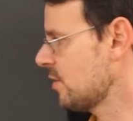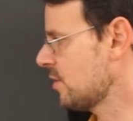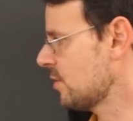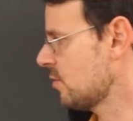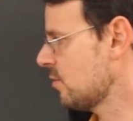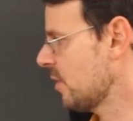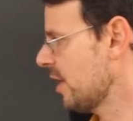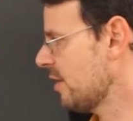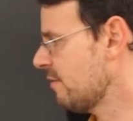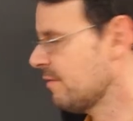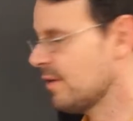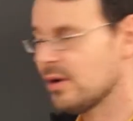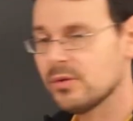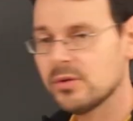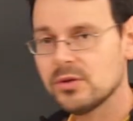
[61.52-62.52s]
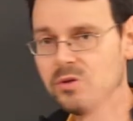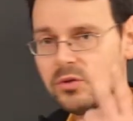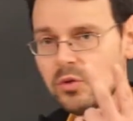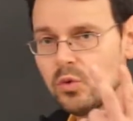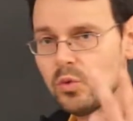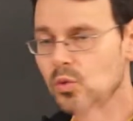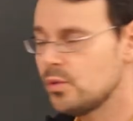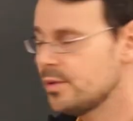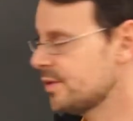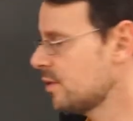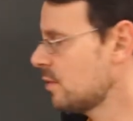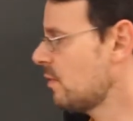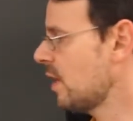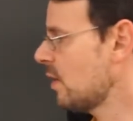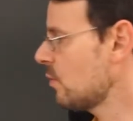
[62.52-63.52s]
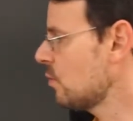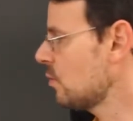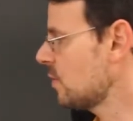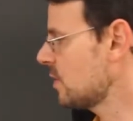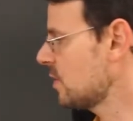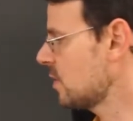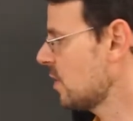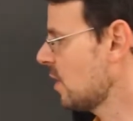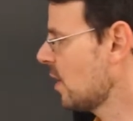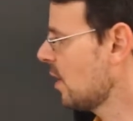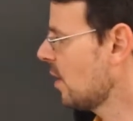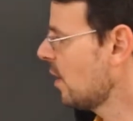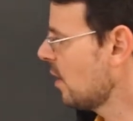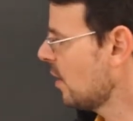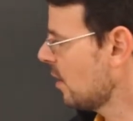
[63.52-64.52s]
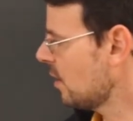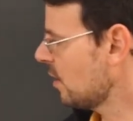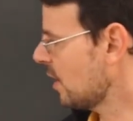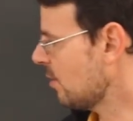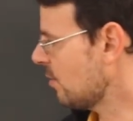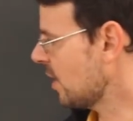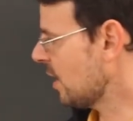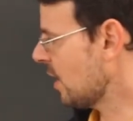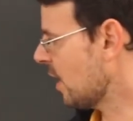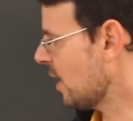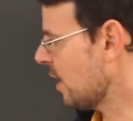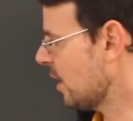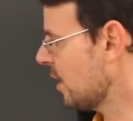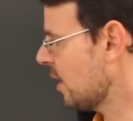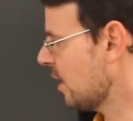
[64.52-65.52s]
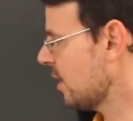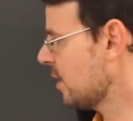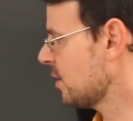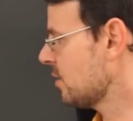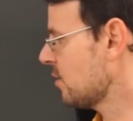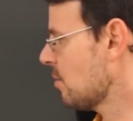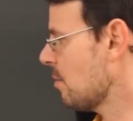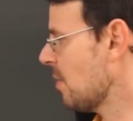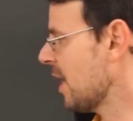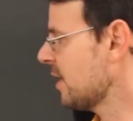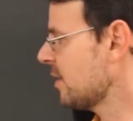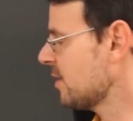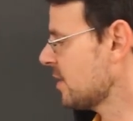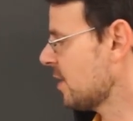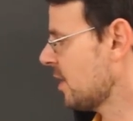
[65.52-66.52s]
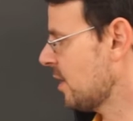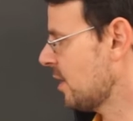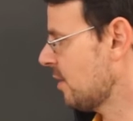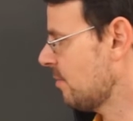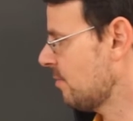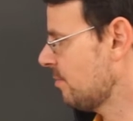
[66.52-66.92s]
So we have found two square roots, namely I and minus I.